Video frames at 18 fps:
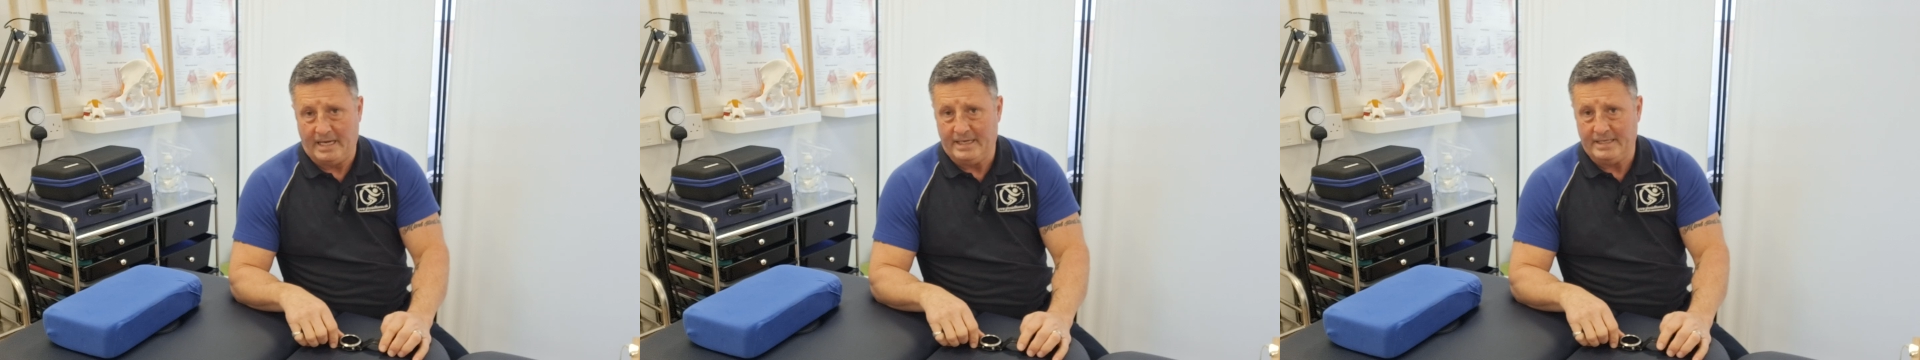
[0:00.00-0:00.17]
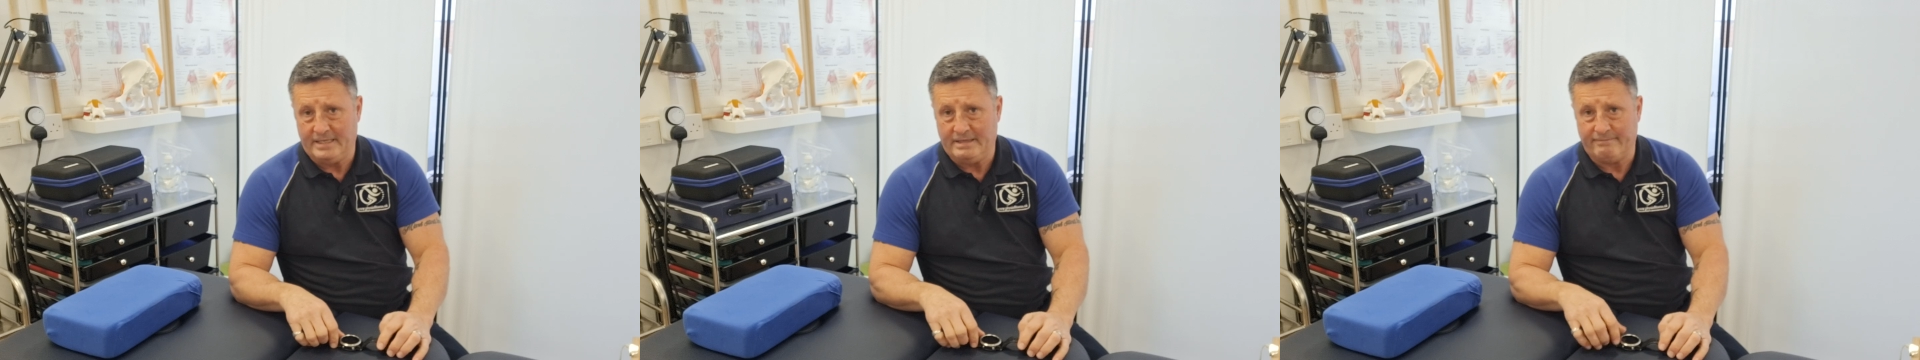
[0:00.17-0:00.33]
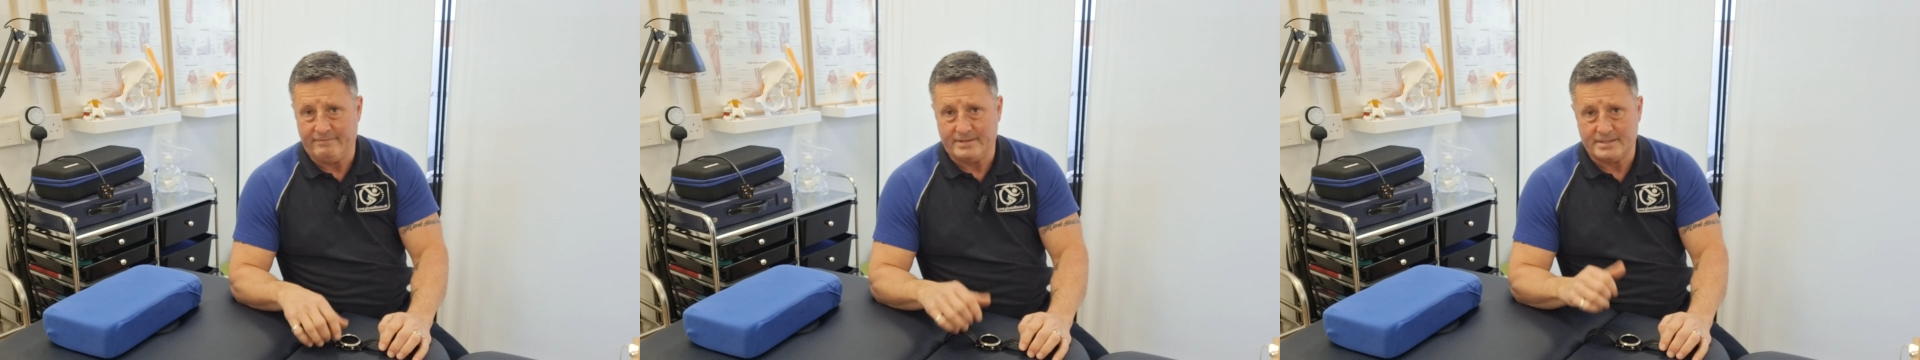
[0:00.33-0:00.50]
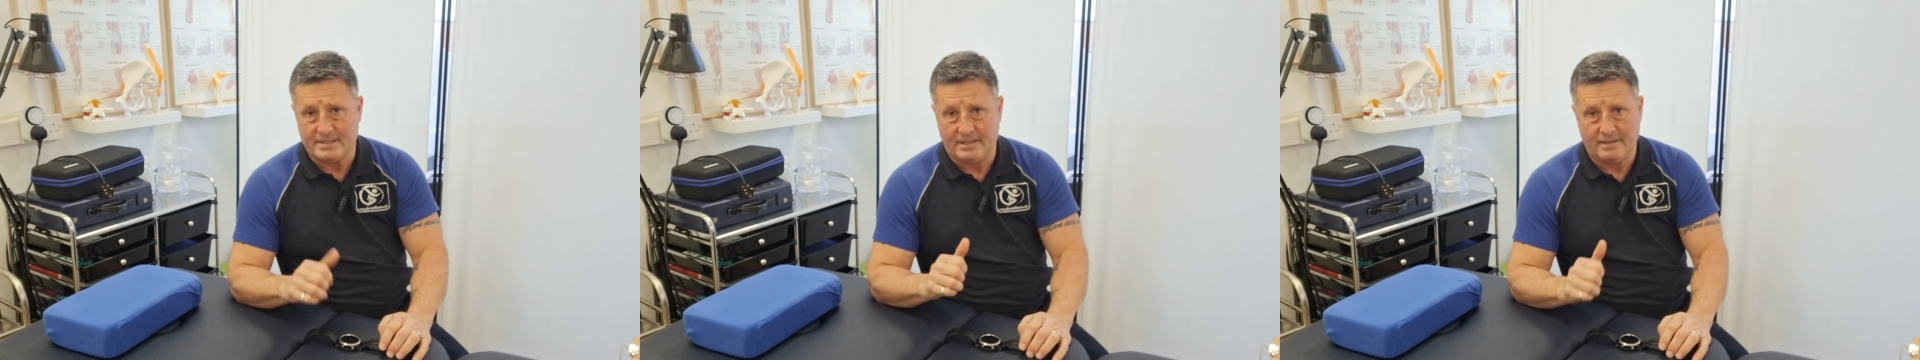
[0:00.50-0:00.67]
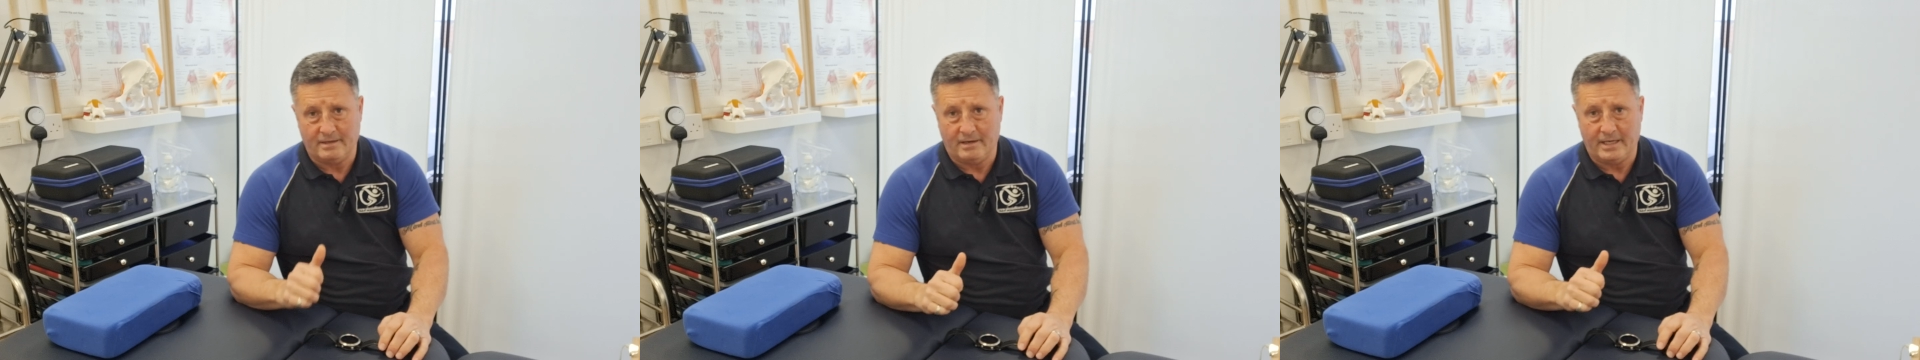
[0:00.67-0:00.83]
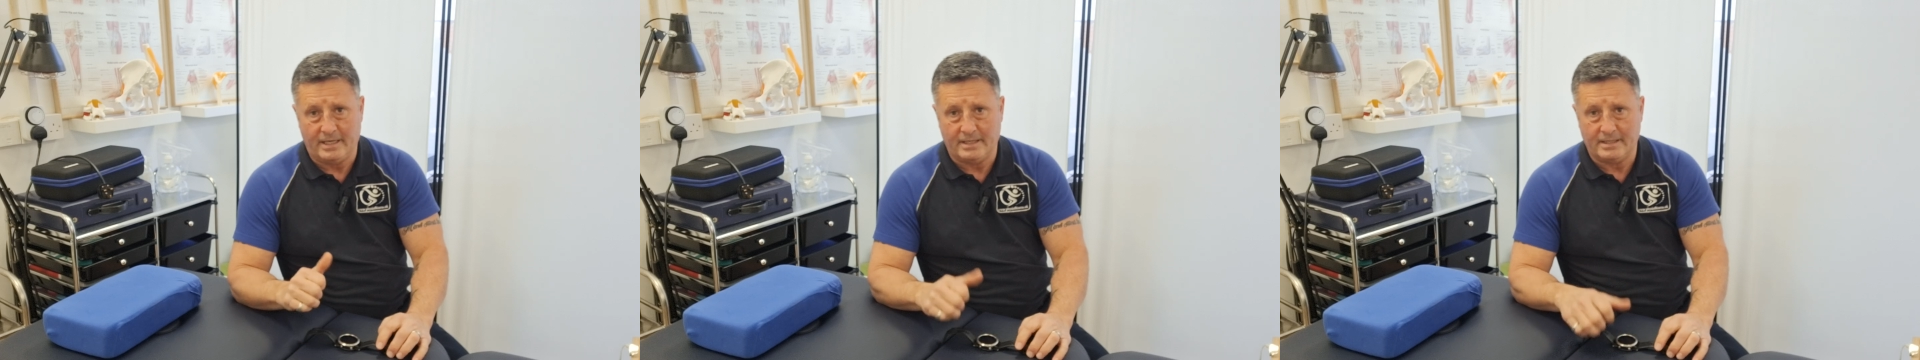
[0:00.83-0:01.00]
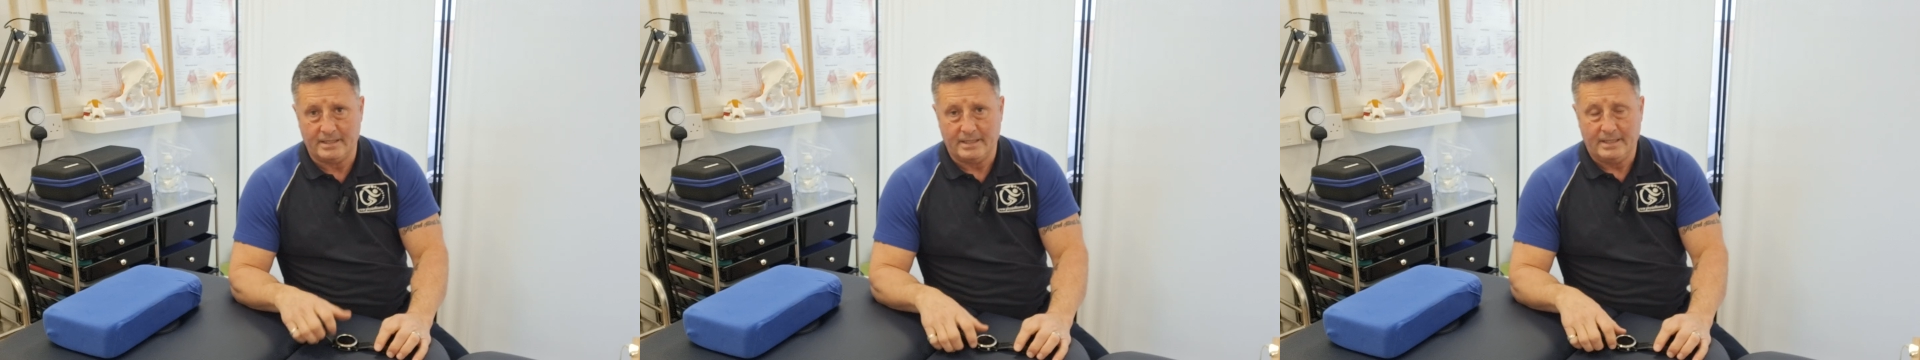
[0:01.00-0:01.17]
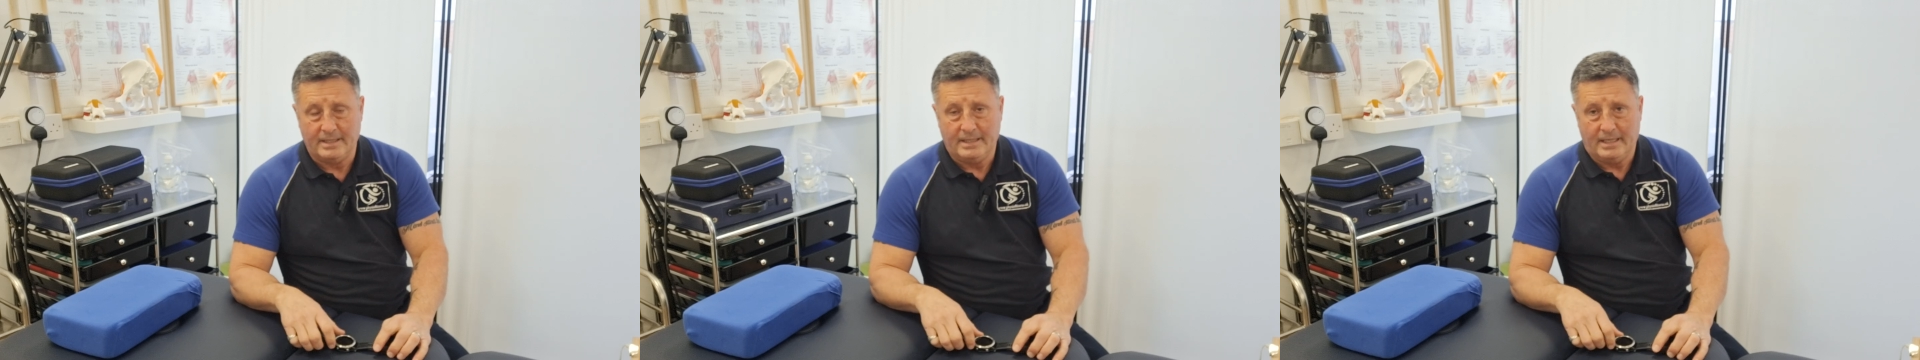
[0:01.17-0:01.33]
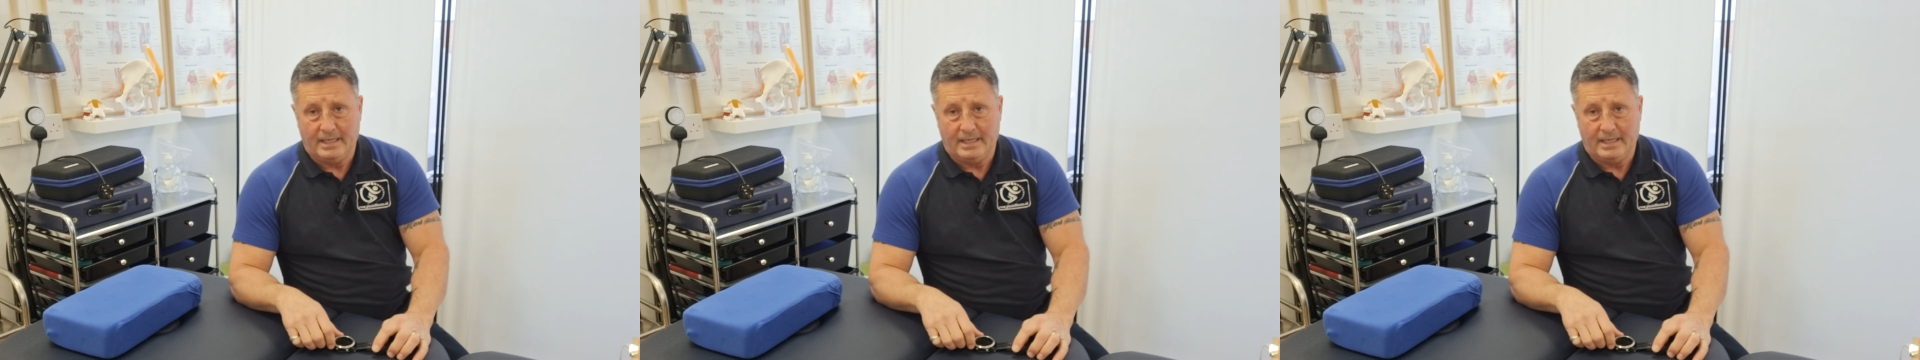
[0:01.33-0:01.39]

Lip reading: and give us a like.